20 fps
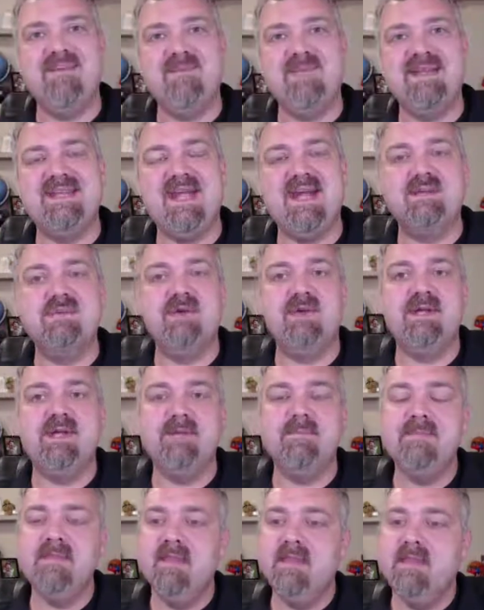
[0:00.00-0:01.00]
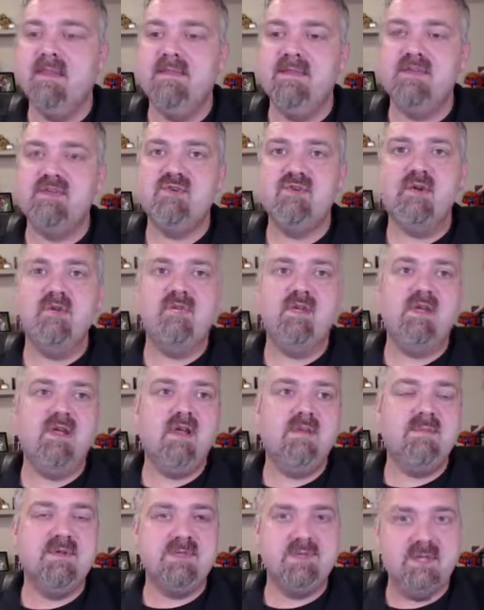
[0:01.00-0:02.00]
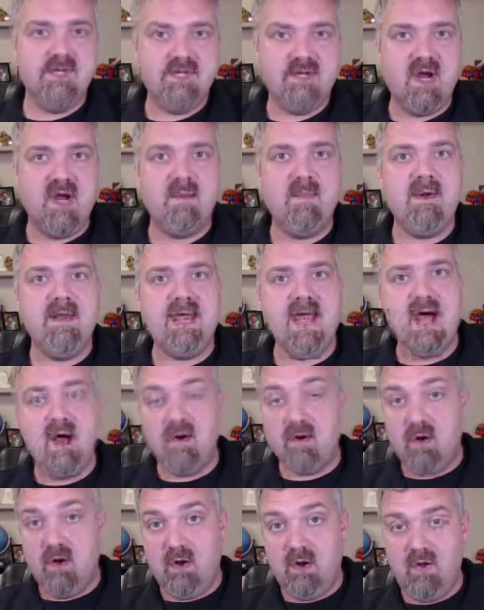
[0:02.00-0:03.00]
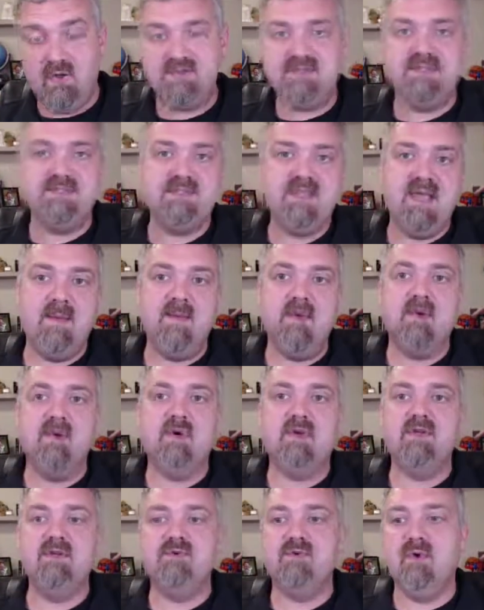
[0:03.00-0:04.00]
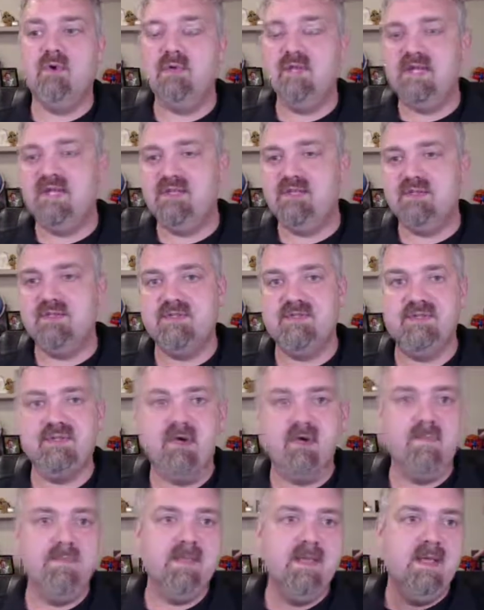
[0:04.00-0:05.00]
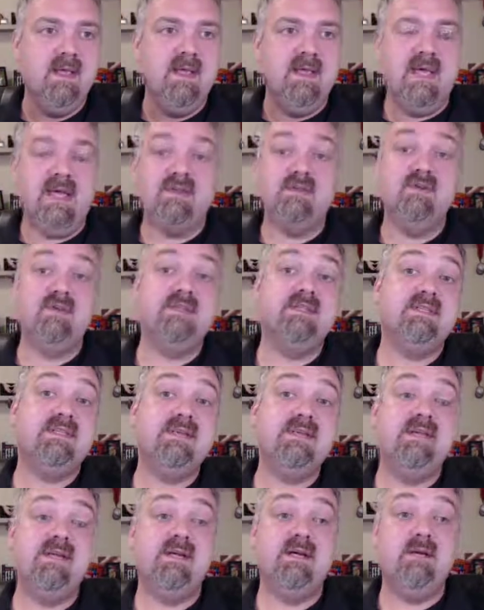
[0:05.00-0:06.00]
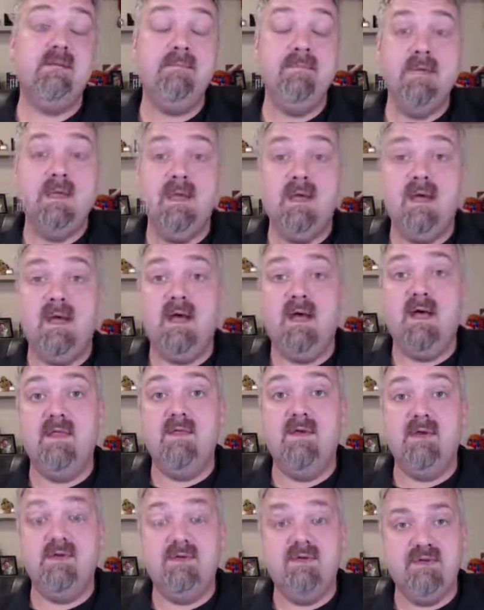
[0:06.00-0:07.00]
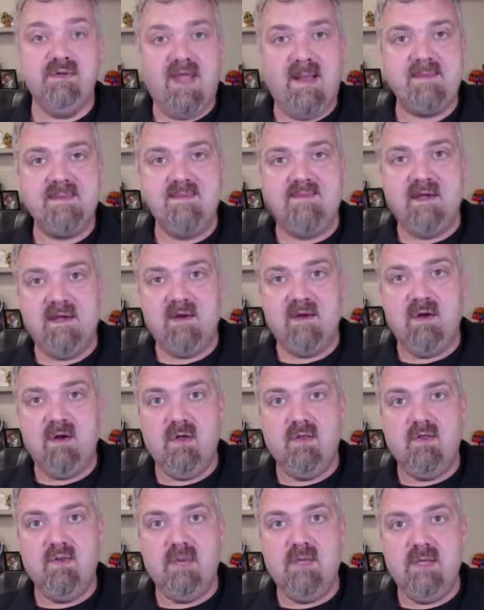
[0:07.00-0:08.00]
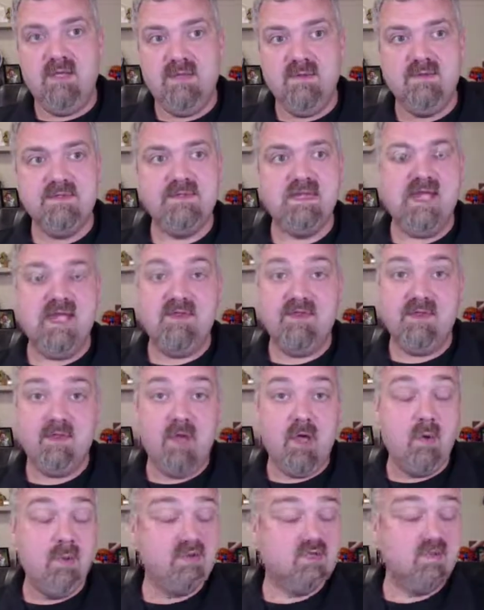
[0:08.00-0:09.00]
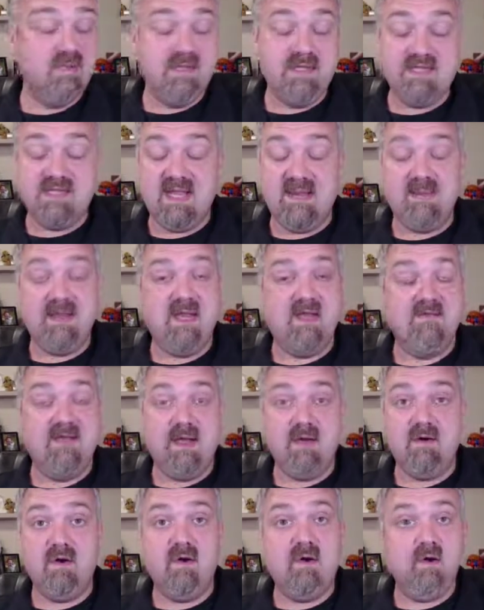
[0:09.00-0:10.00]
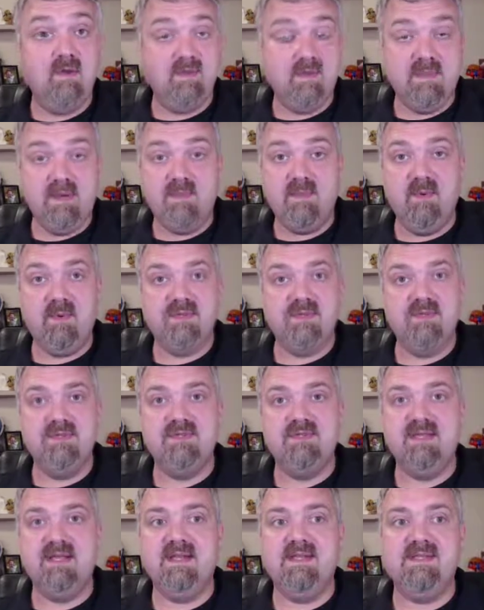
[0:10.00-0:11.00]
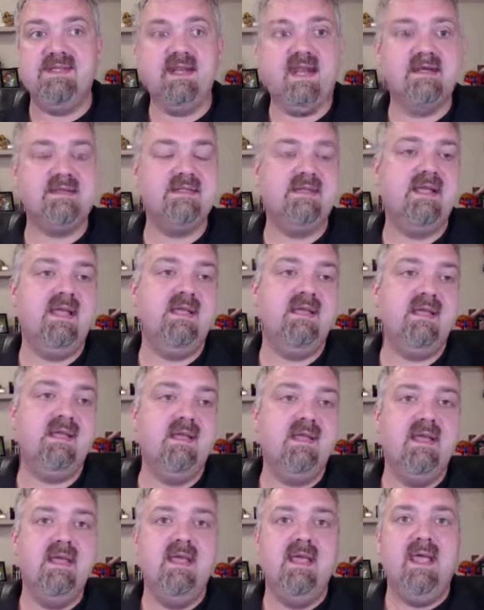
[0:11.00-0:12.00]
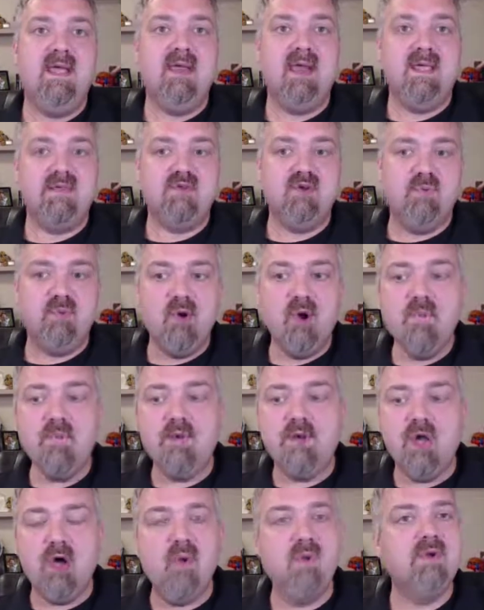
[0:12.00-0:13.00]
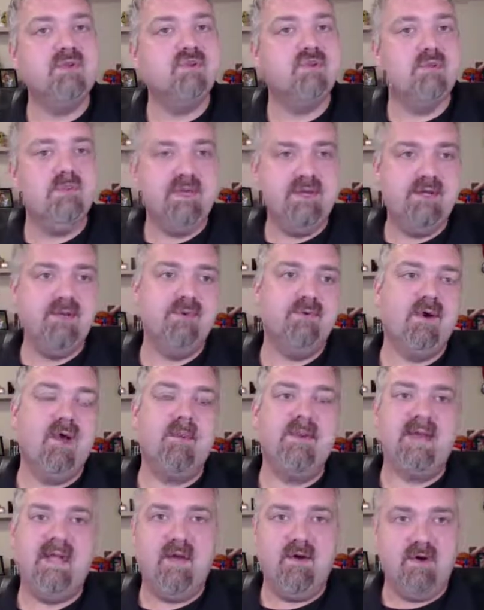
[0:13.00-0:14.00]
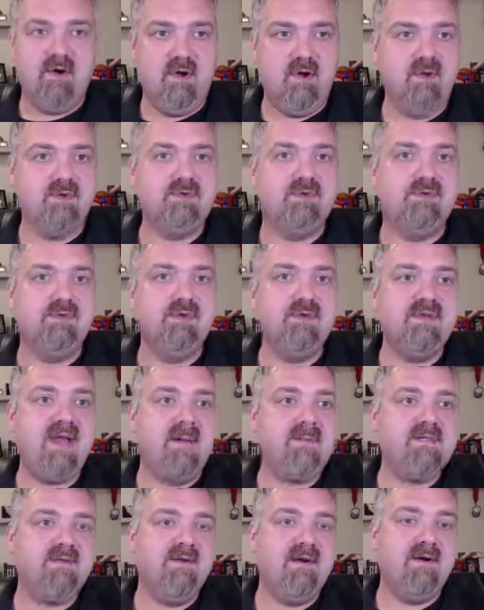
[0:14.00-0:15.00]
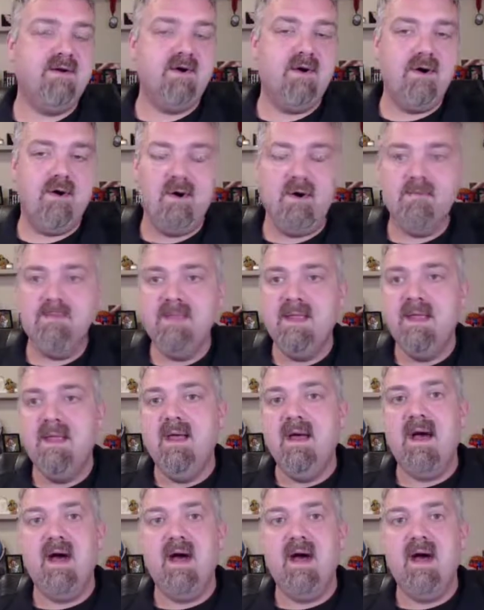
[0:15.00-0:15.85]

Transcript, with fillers: Everybody, Dr. O here. This short video, I'm just going to talk about alcohols as chemical control agents. So as you can see here, uh, there are two types of alcohol that we use, ethanol, which would be the same kind of alcohol that people would use to get intoxicated, and isopropanol, which would be your rubbing alcohol. So two types of alcohol.